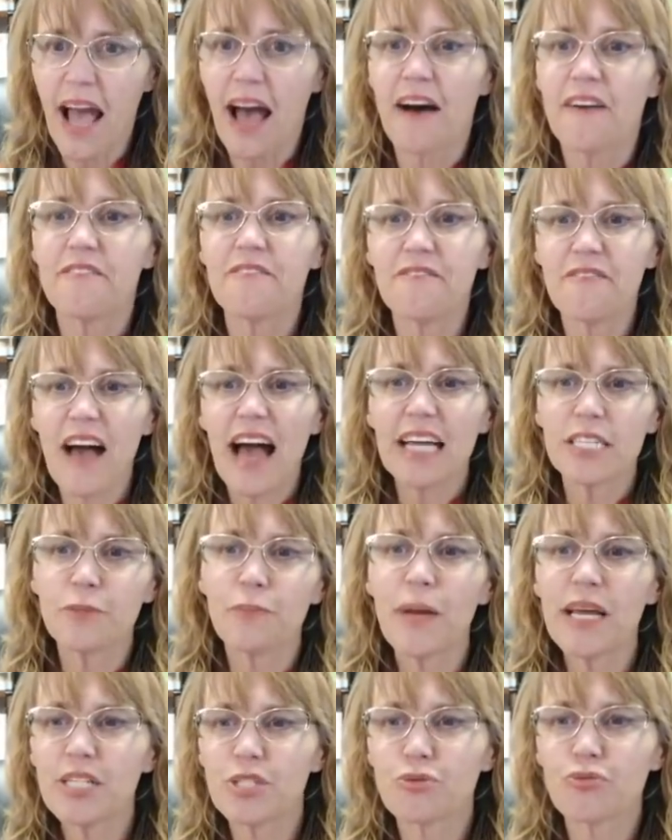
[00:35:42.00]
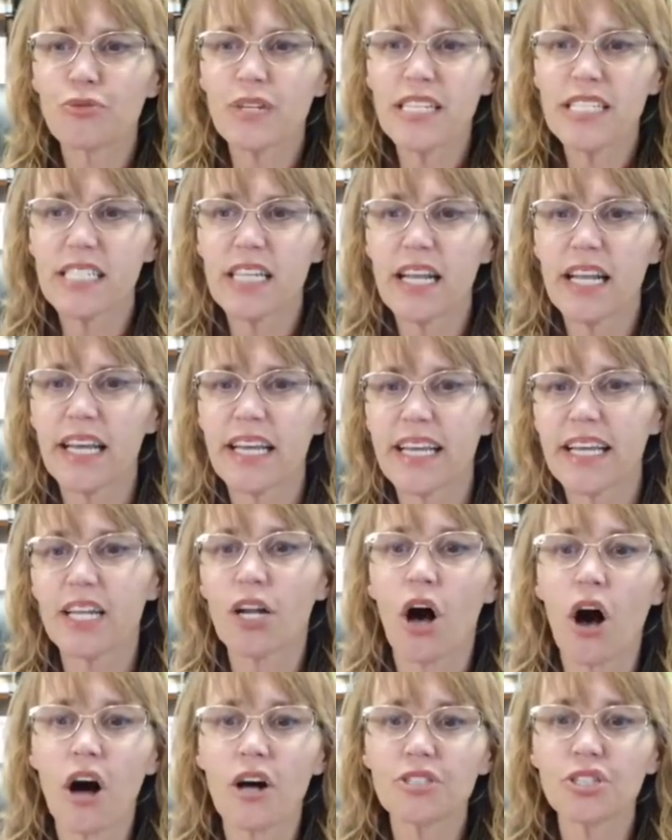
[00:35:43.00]
Fact-based reasoning can
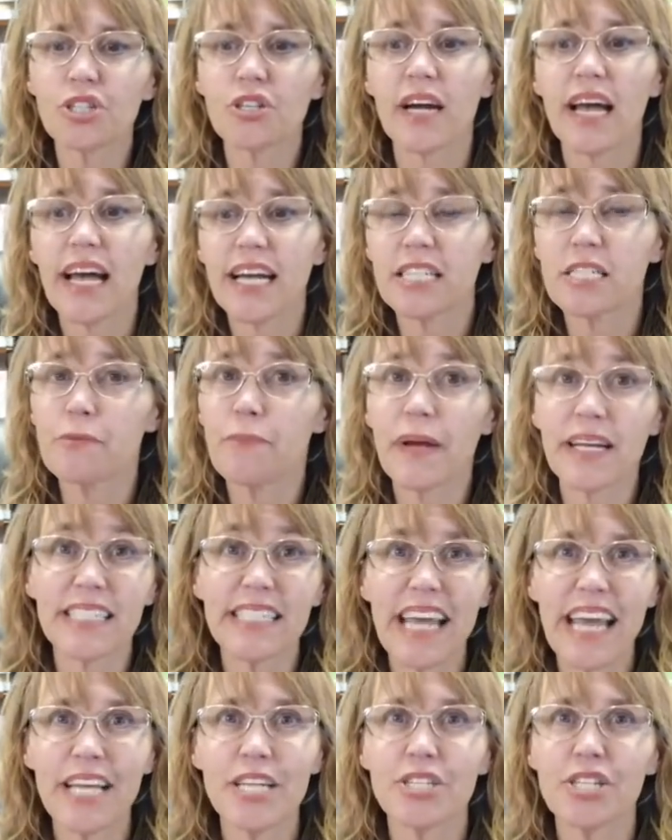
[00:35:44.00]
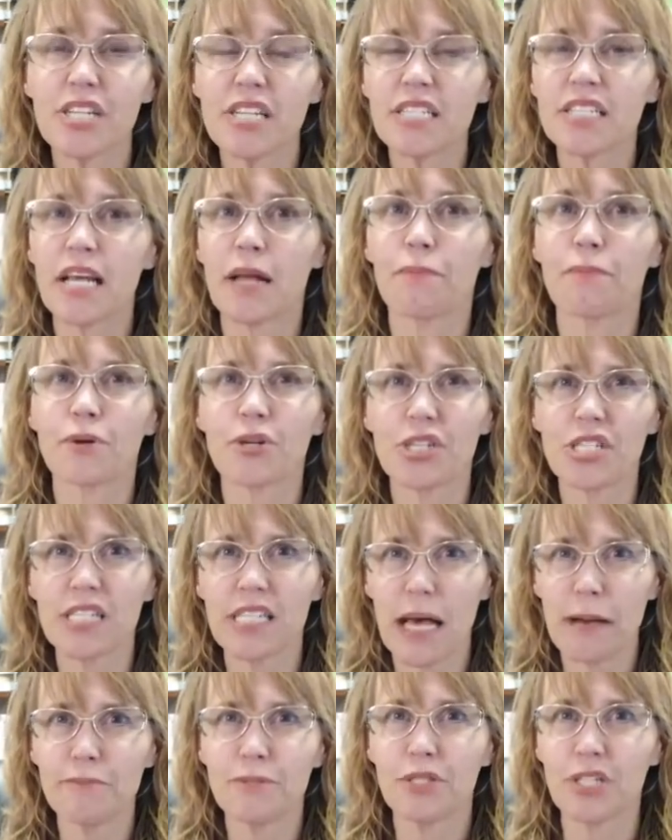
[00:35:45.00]
alter expectations and
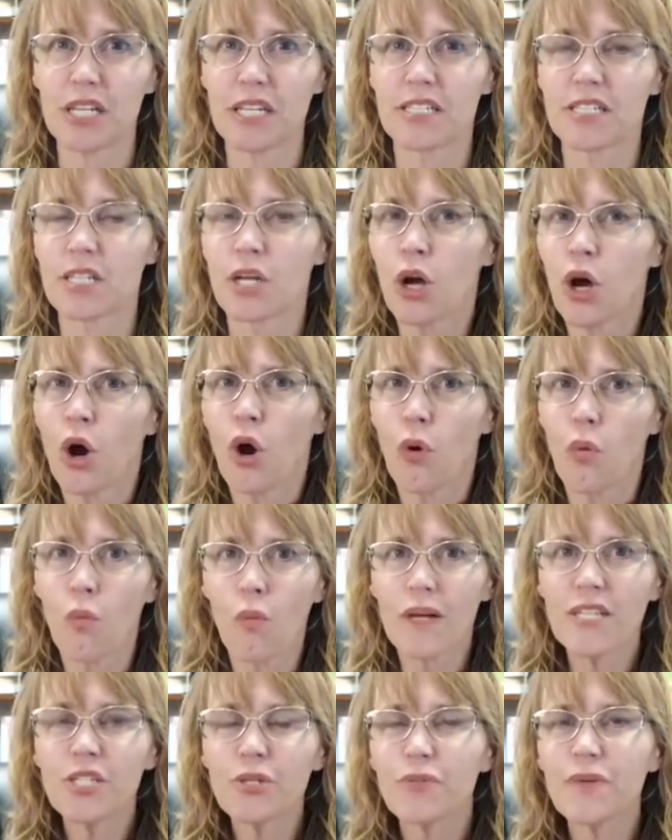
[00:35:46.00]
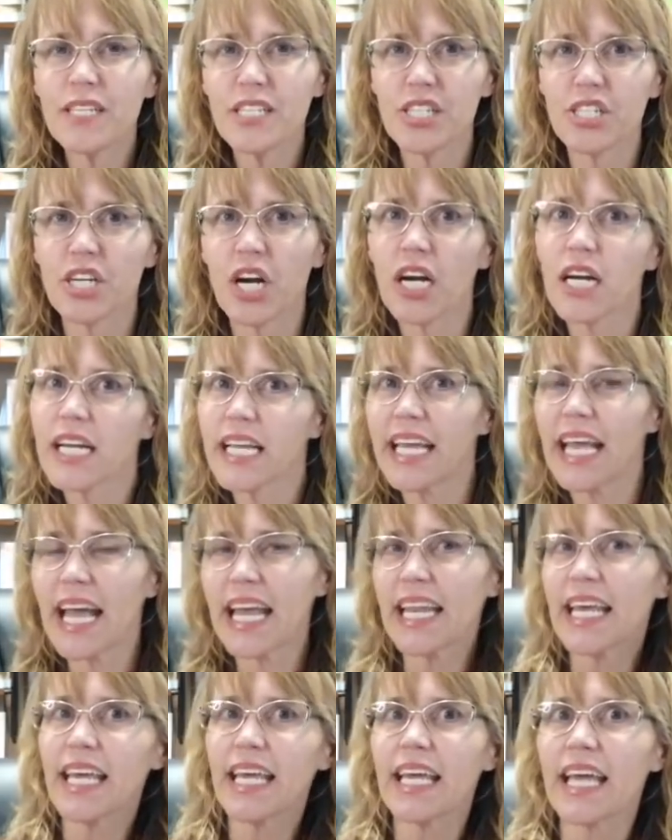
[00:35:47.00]
perceptions. Once we start
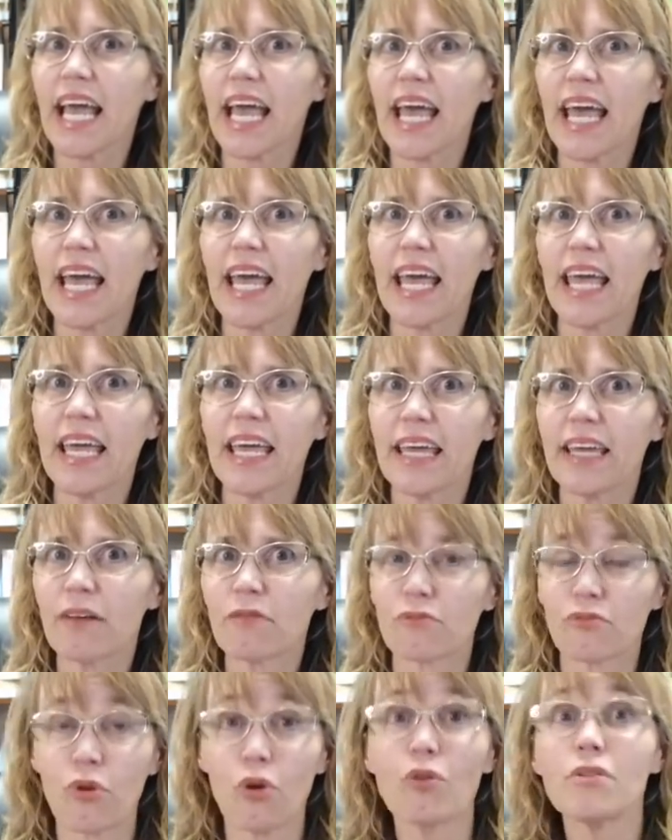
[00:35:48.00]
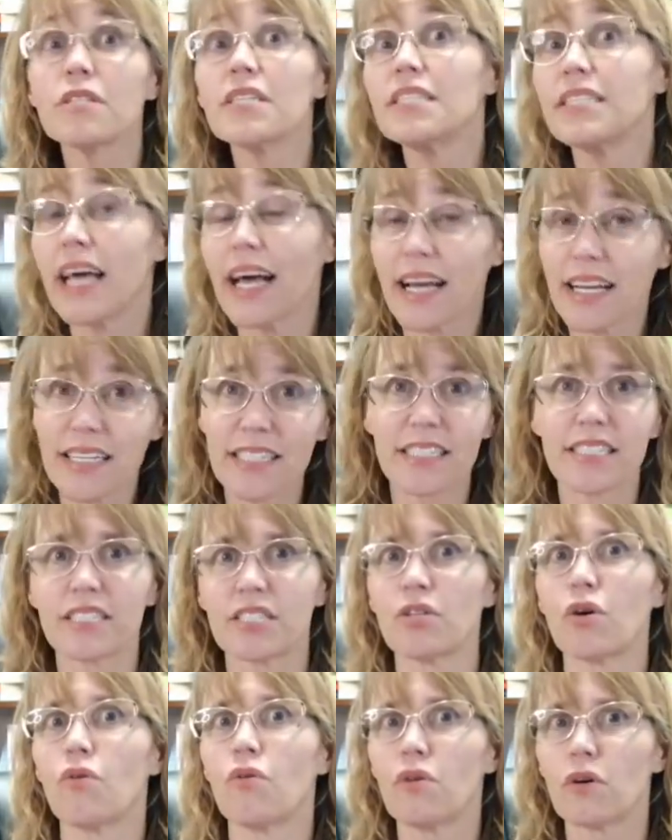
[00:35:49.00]
getting a Rolodex
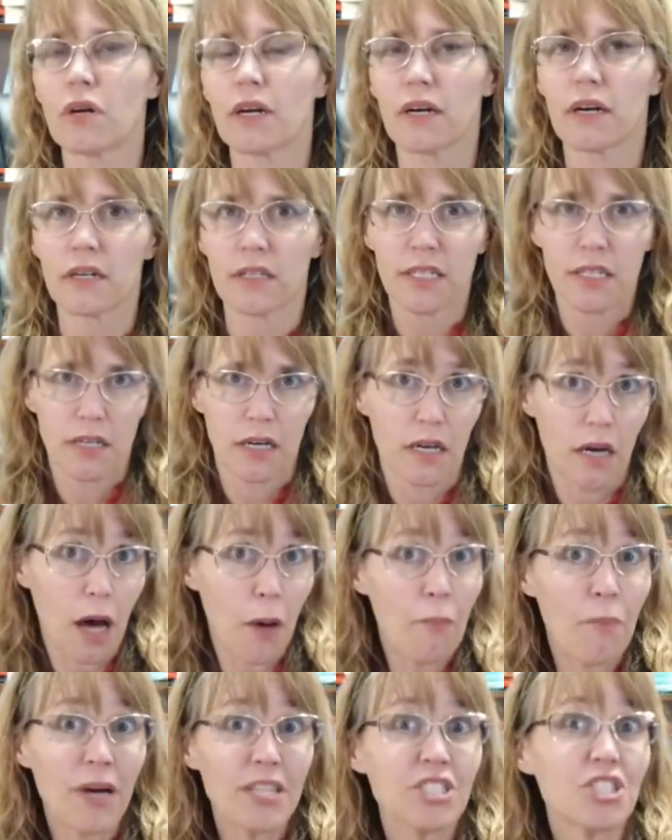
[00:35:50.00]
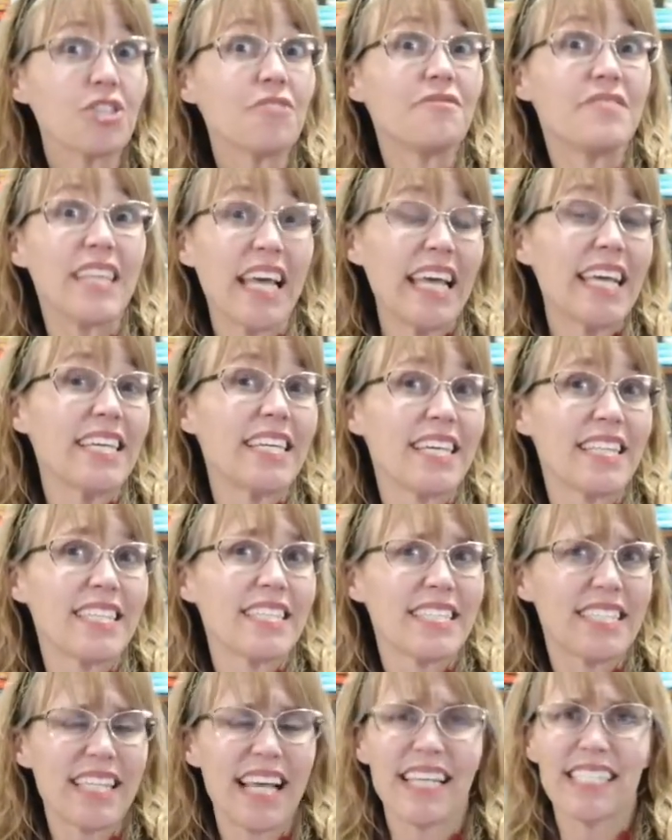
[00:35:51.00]
or a bunch of data that
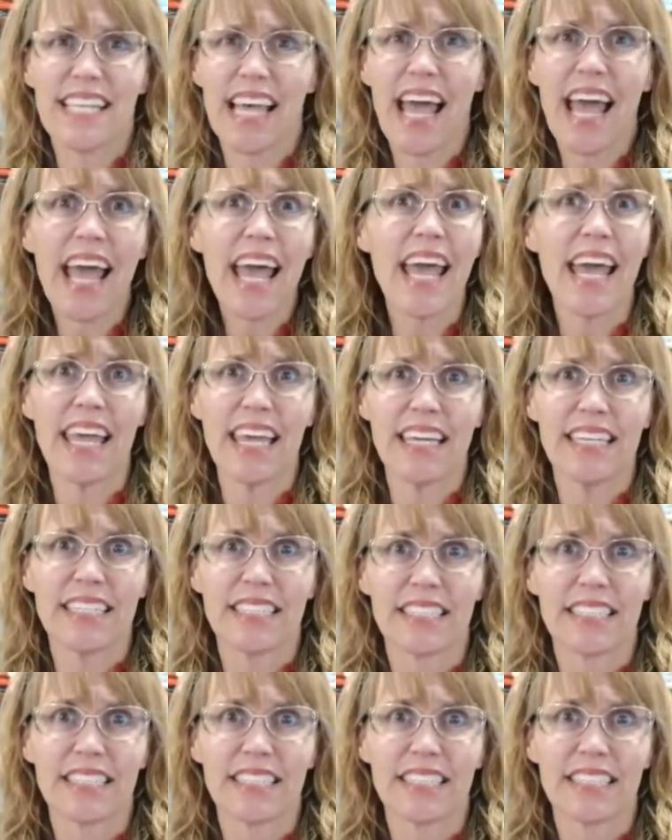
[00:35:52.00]
says, hey,